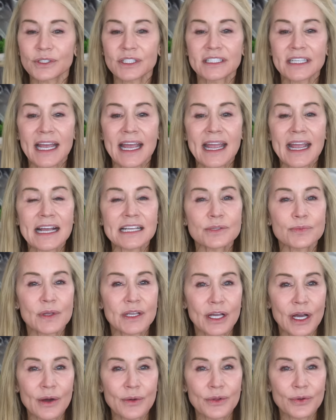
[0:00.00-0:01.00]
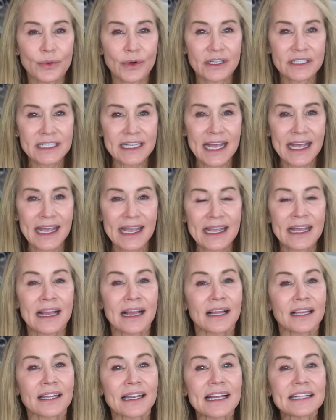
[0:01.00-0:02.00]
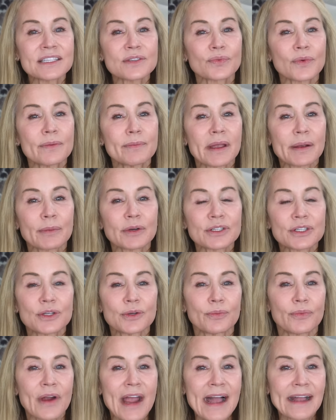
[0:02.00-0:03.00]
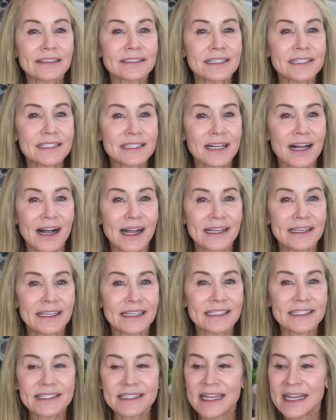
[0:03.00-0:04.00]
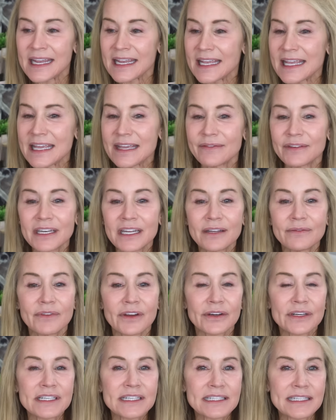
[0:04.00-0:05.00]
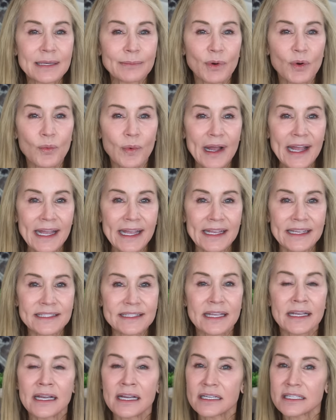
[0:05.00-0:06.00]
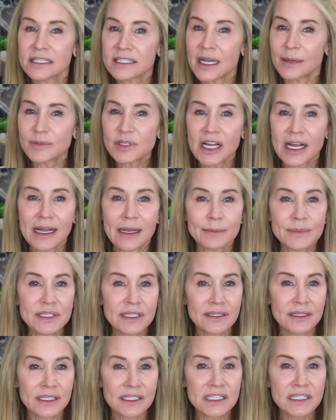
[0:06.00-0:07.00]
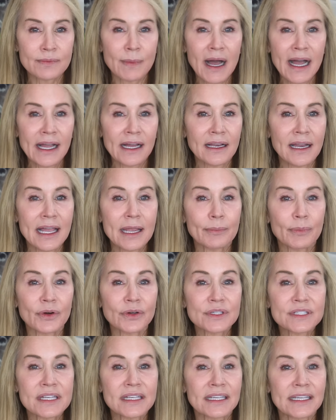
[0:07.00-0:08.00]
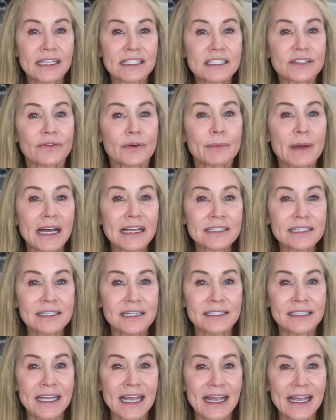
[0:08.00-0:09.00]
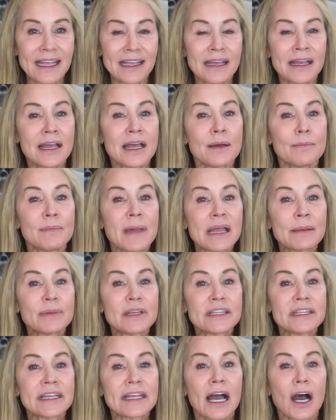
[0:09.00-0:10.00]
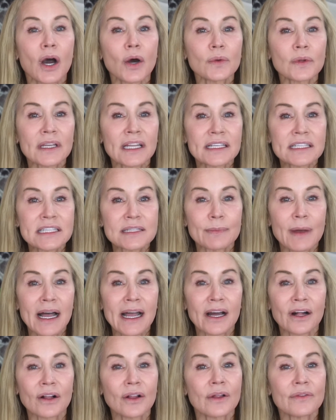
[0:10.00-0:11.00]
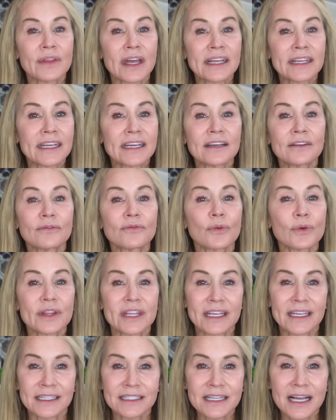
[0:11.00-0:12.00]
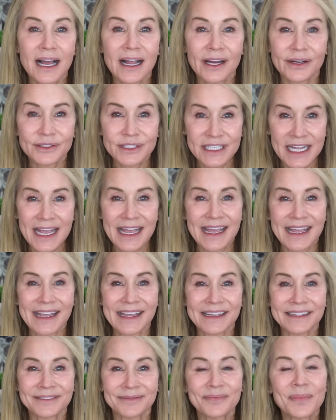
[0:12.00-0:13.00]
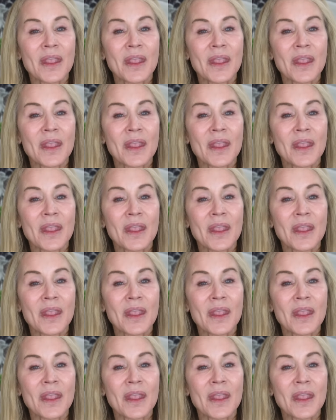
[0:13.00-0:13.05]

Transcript: today, as we go through our day, let's remember to practice kindness even in very simple ways Sometimes the smile a person gets from us today may be the only smile they get for the entire day.